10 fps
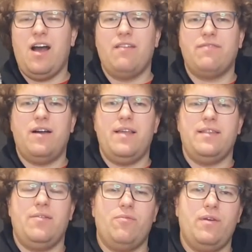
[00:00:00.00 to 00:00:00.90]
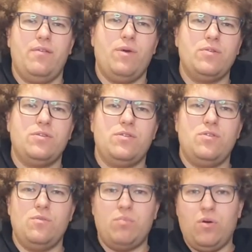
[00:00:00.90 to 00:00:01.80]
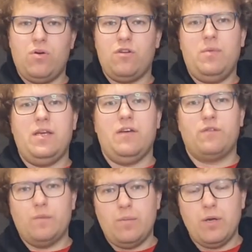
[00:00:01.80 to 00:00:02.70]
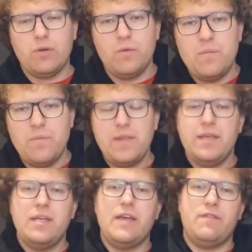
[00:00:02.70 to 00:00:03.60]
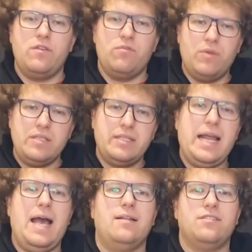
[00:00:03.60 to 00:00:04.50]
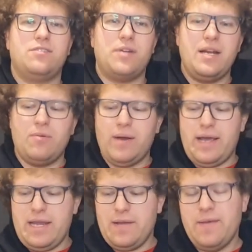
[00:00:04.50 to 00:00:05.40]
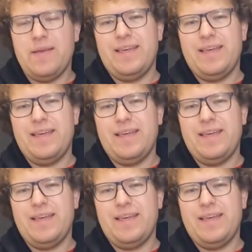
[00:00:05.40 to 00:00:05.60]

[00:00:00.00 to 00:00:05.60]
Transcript: I find that once you pour a beer from a bottle, if you rinse it out straight away,